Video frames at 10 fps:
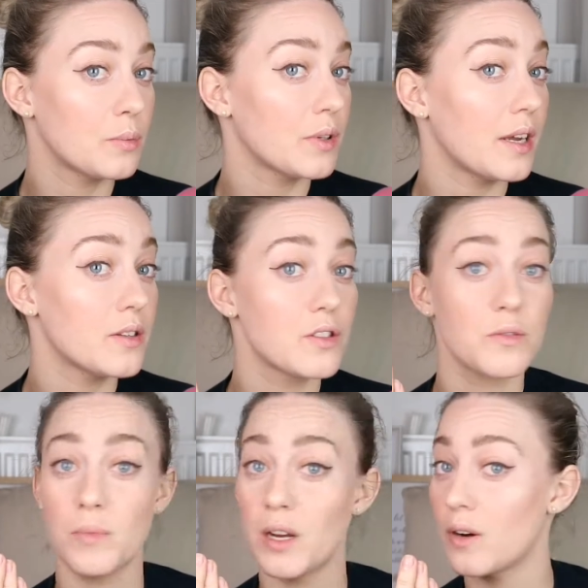it without
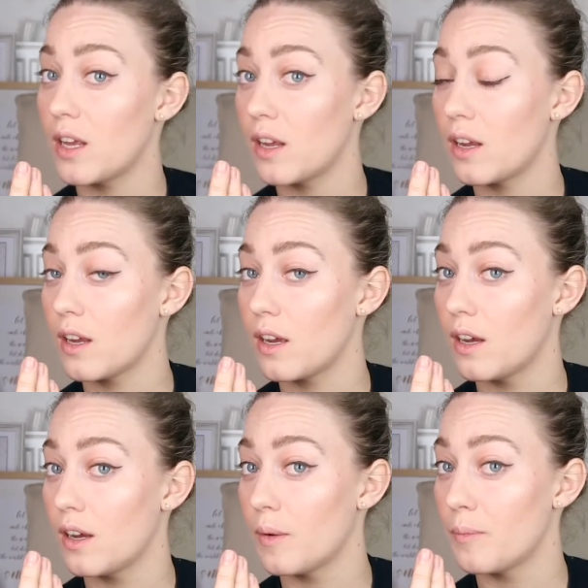smearing
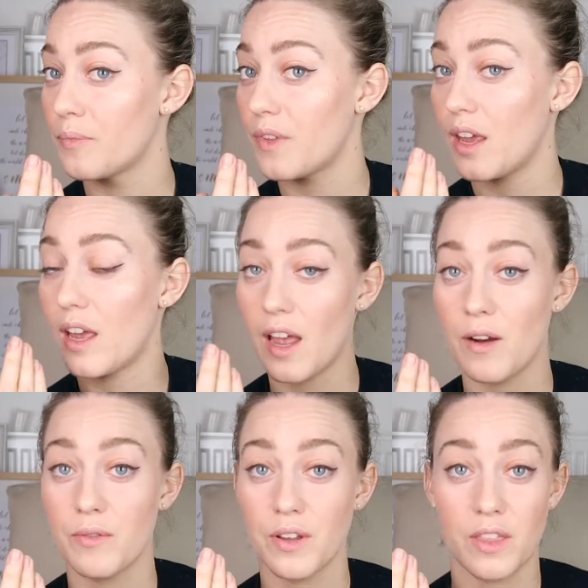
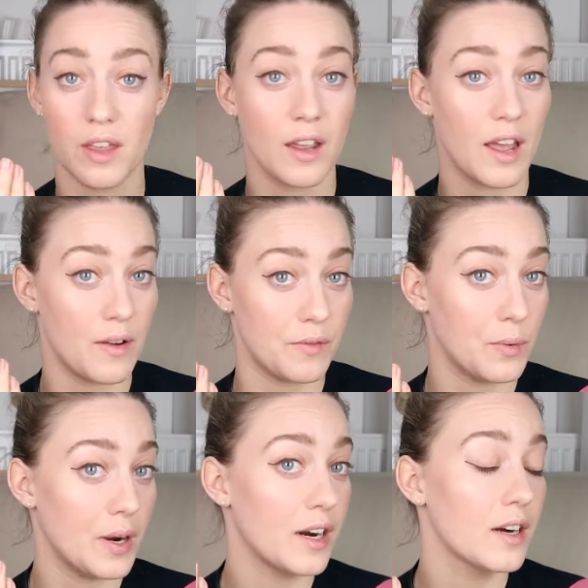everything
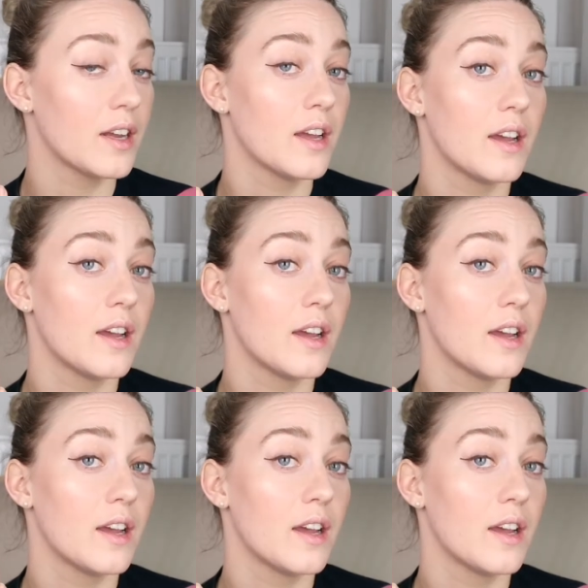everywhere.